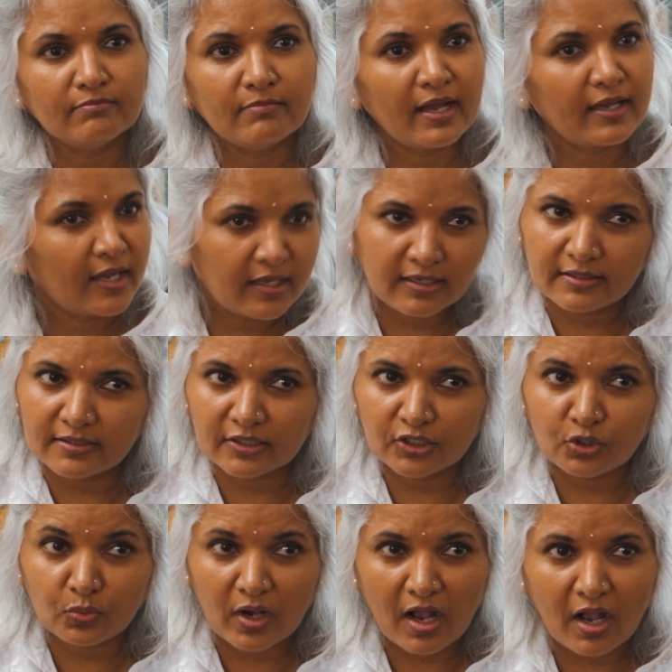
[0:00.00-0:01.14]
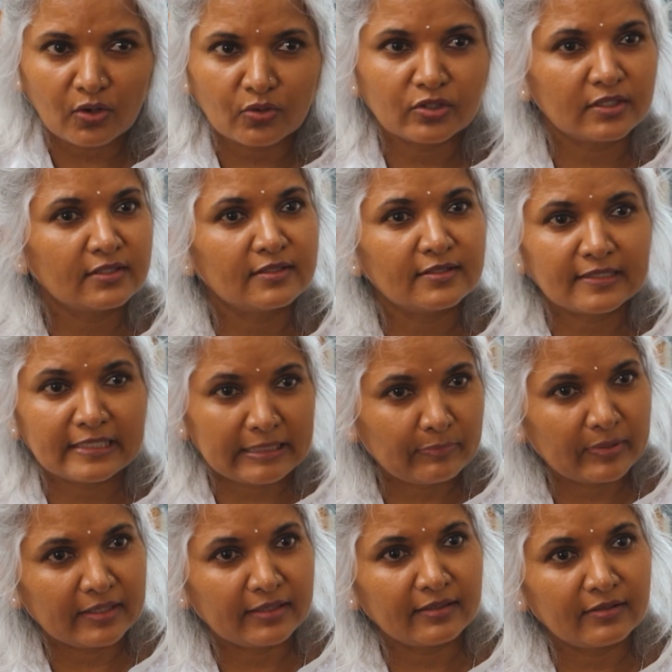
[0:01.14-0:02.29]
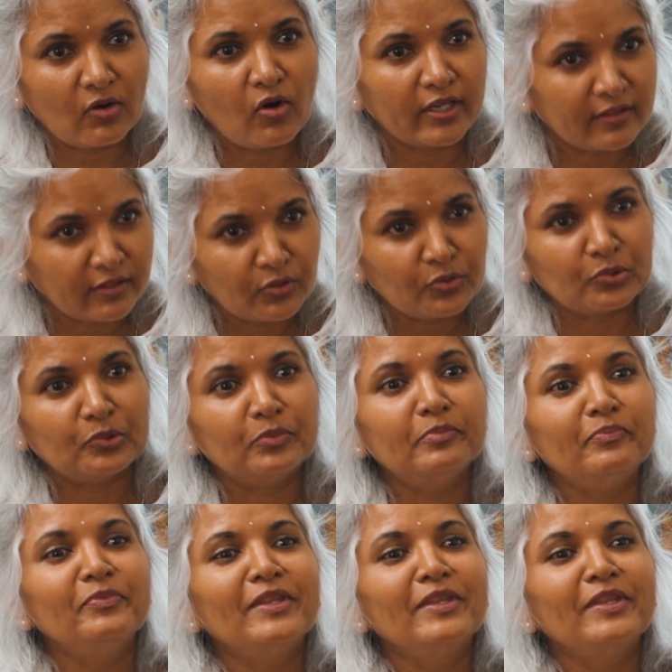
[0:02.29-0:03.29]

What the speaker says: By 8 you were out sleeping or in the room.